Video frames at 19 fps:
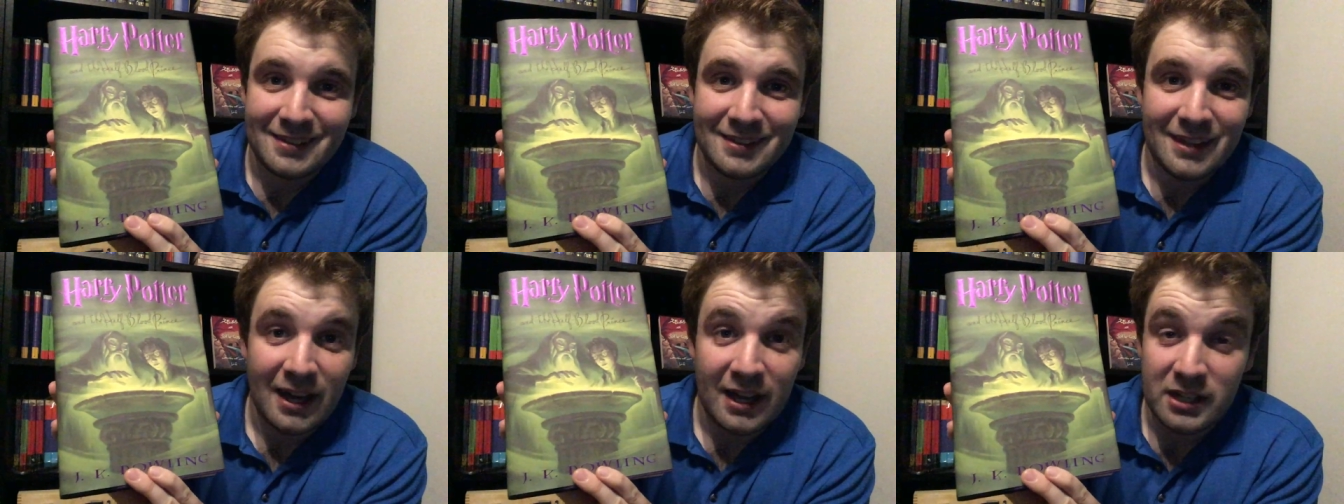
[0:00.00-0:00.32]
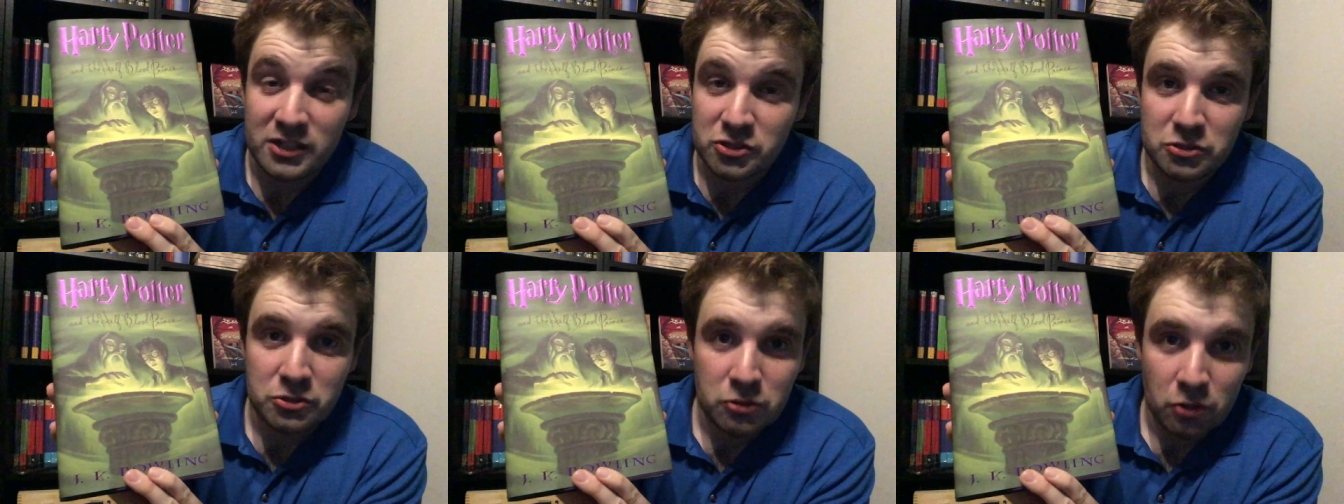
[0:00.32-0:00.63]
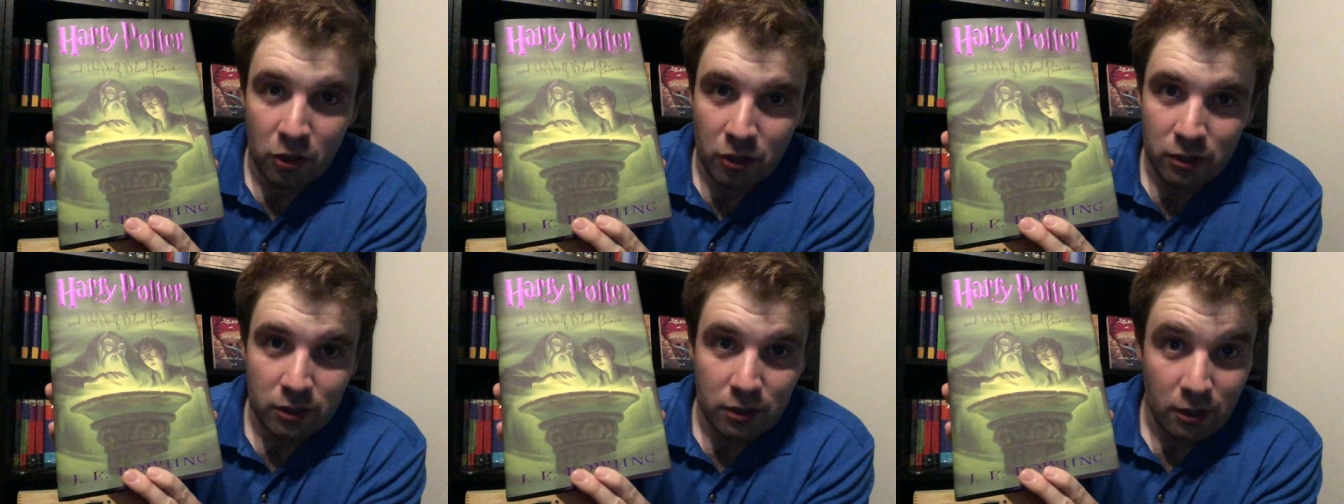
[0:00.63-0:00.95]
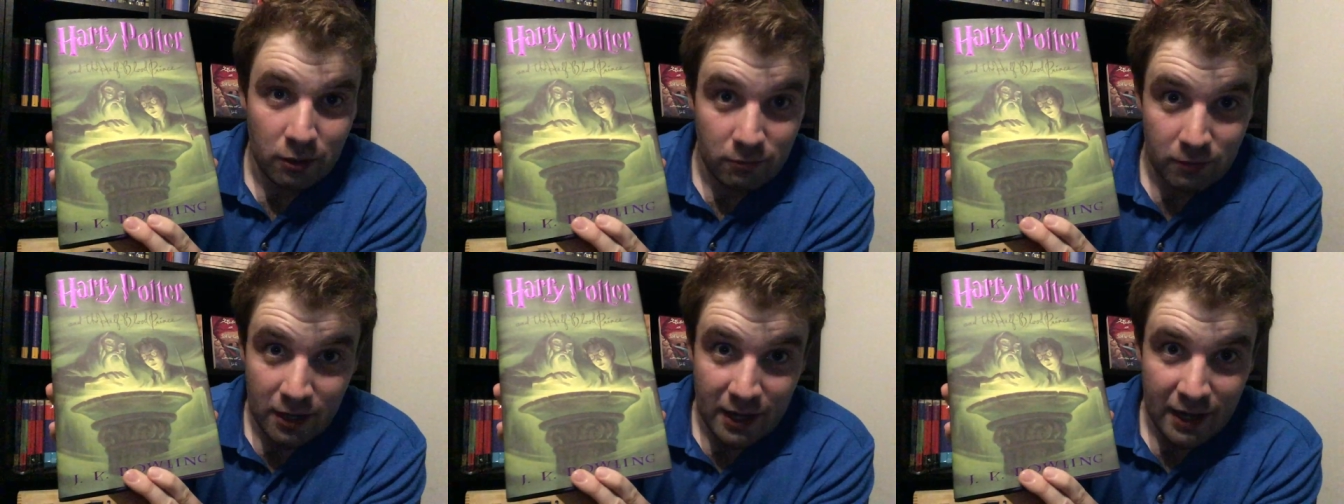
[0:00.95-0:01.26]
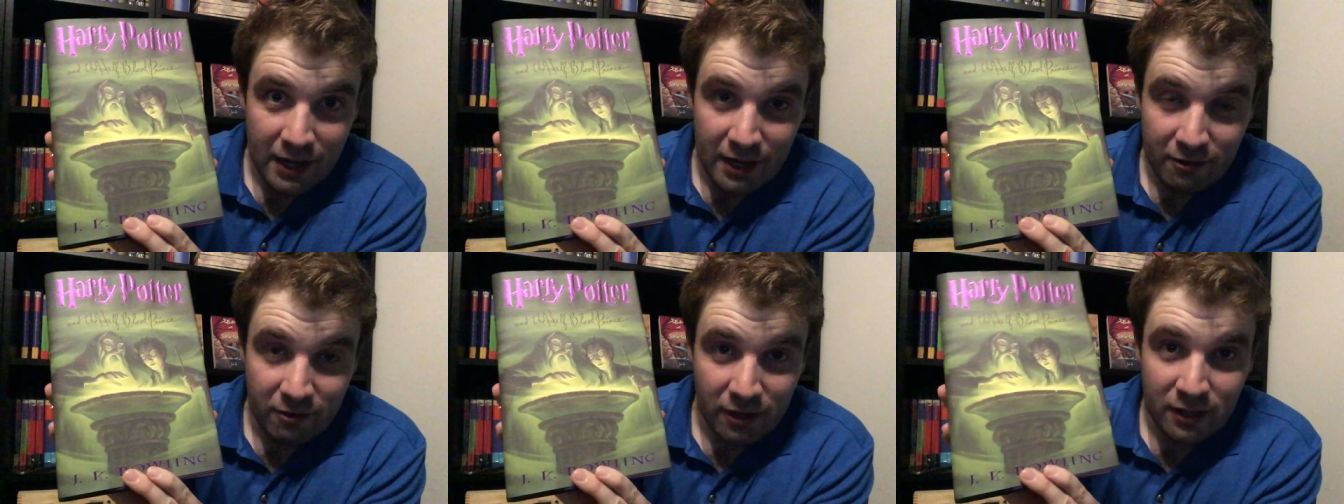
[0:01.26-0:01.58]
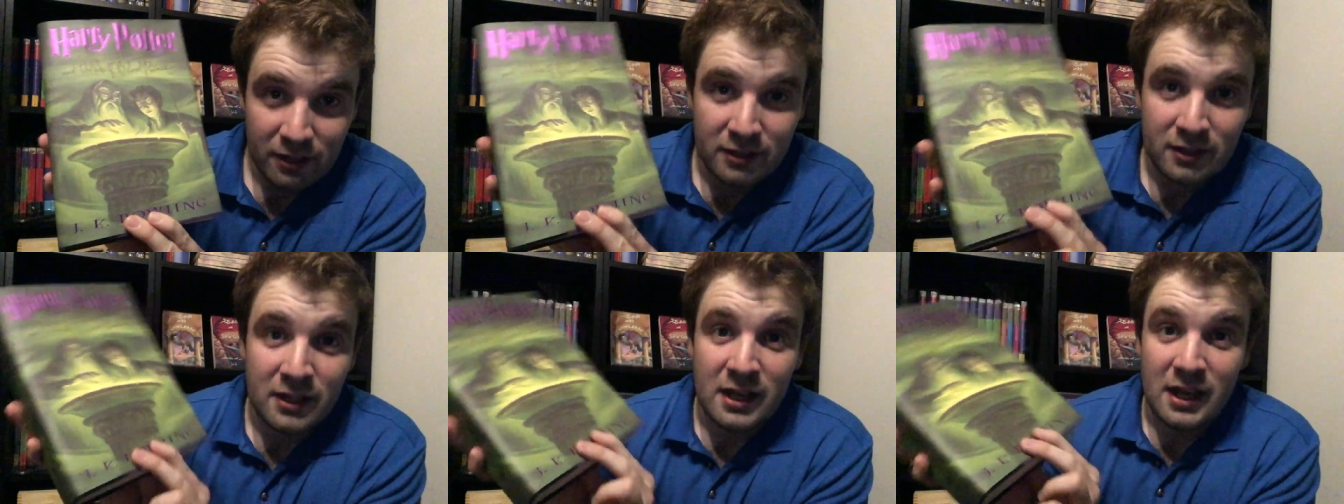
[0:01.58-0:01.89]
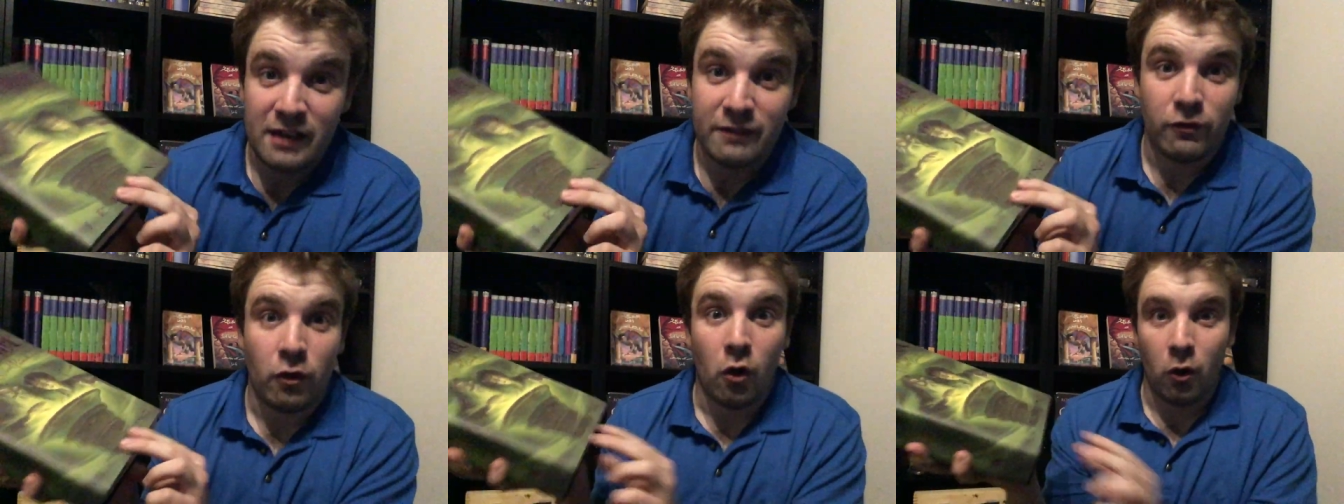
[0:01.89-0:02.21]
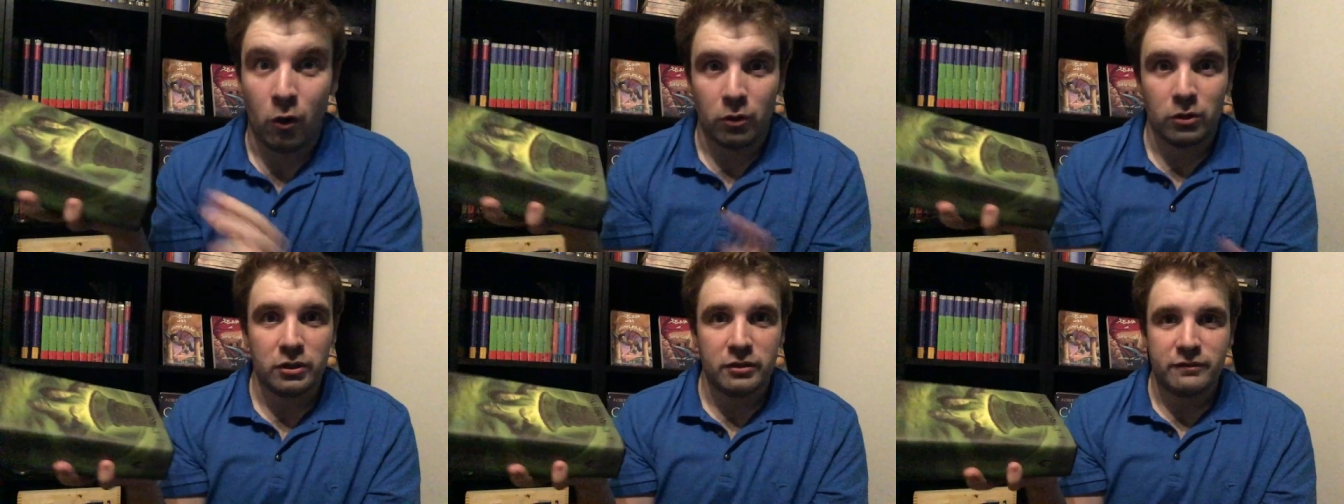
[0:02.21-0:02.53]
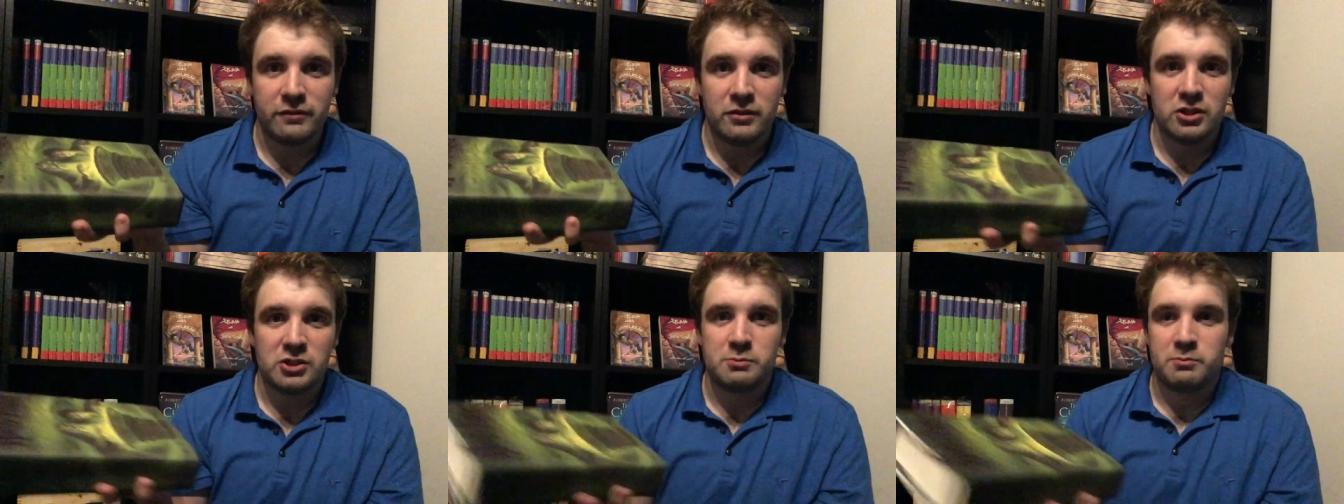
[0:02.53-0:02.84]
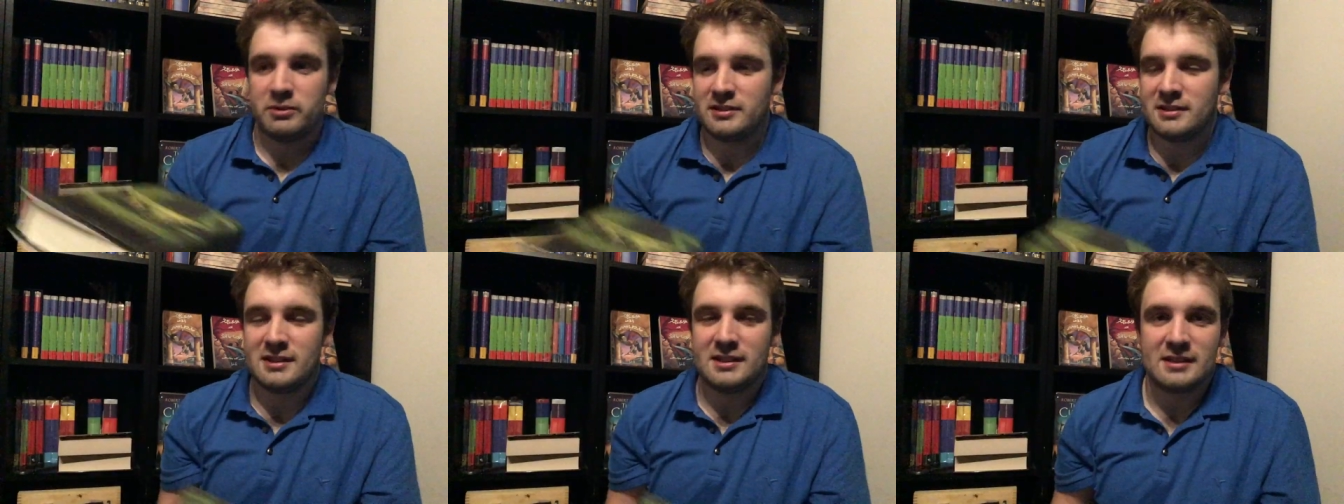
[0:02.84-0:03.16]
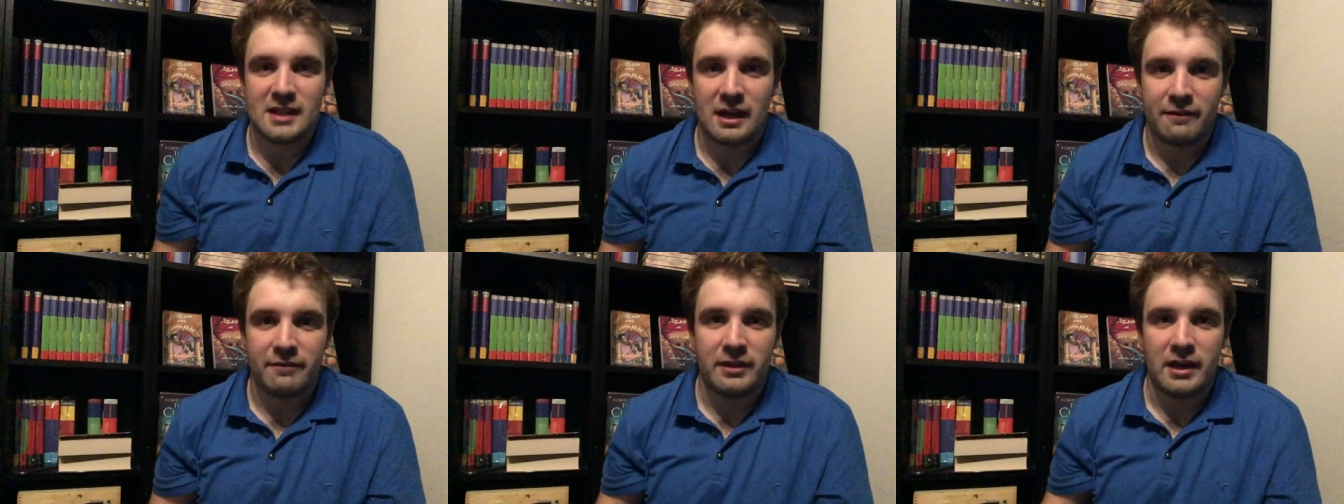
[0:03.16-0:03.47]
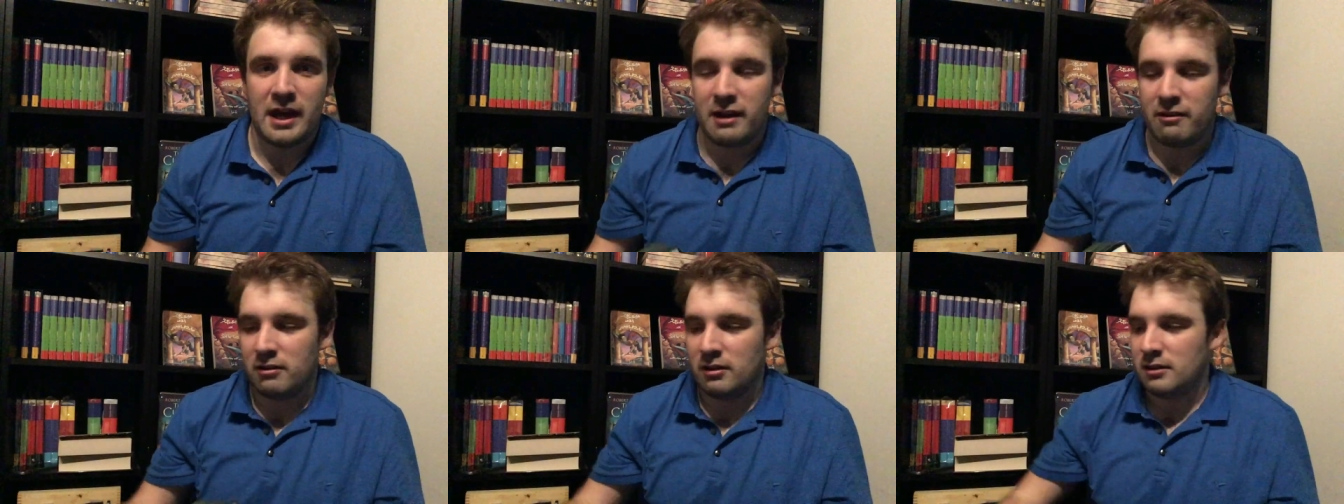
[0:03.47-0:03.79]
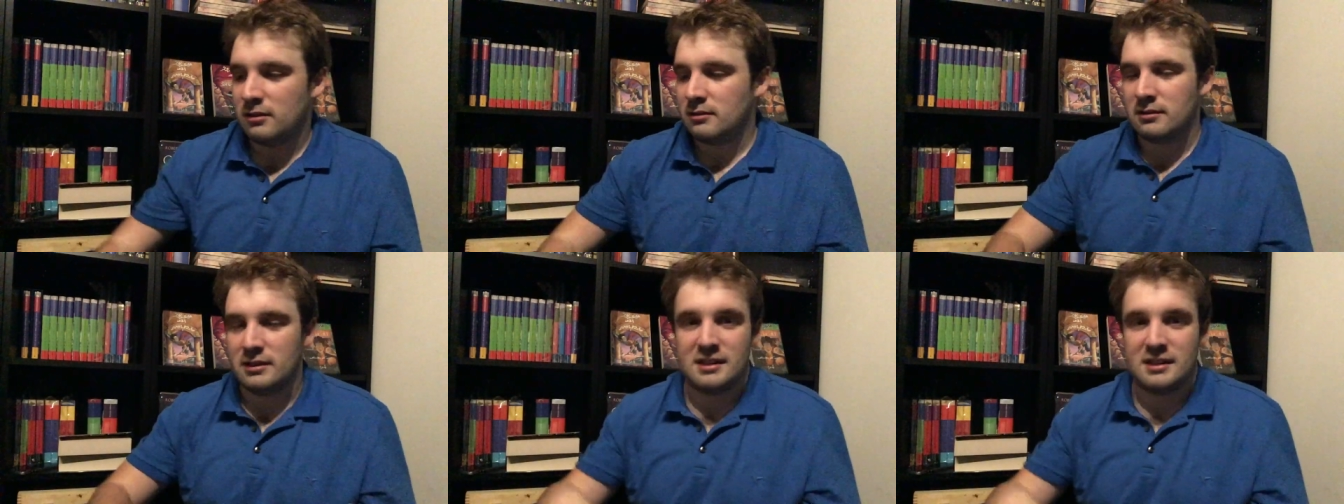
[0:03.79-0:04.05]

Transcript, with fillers: That is not a rare error if all the first printings have that error,